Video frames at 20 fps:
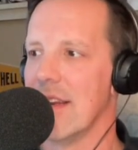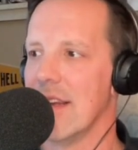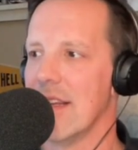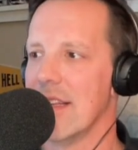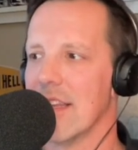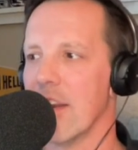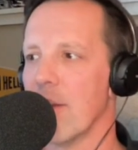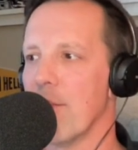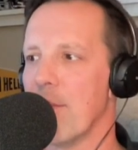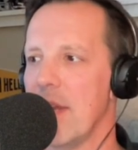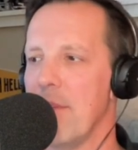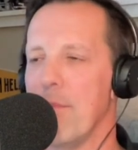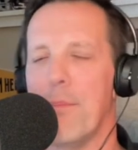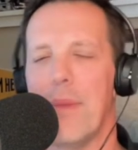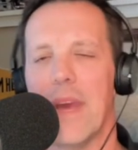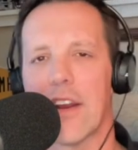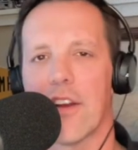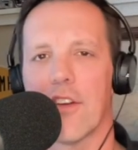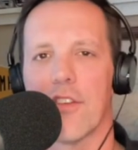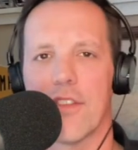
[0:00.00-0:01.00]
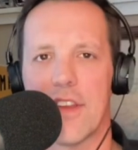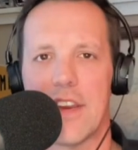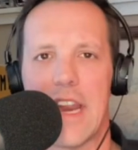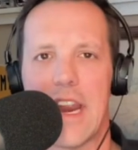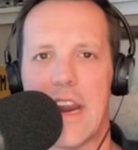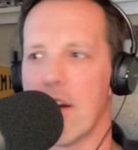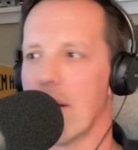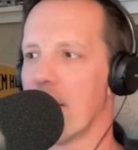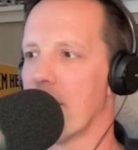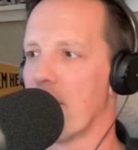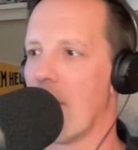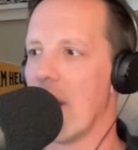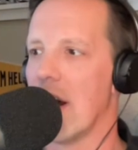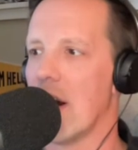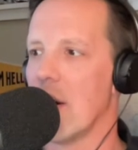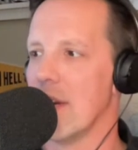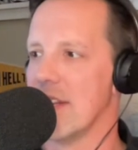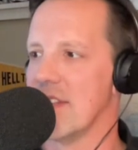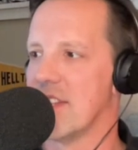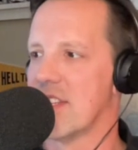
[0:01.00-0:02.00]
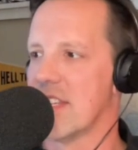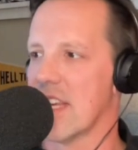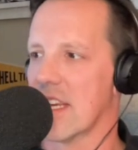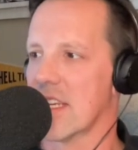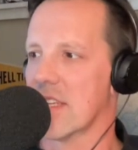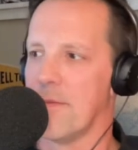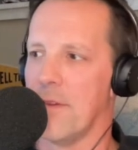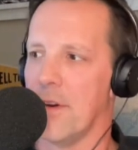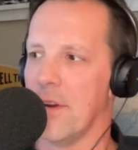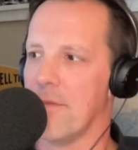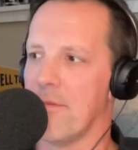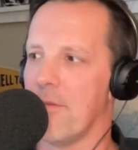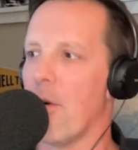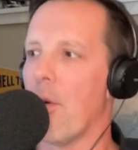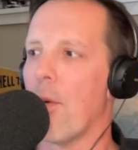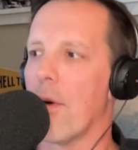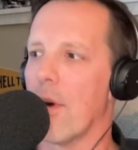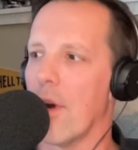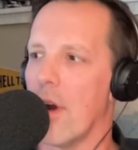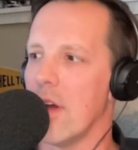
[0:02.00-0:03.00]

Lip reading: a little bit bigger than Aaron Rowe at 6'4",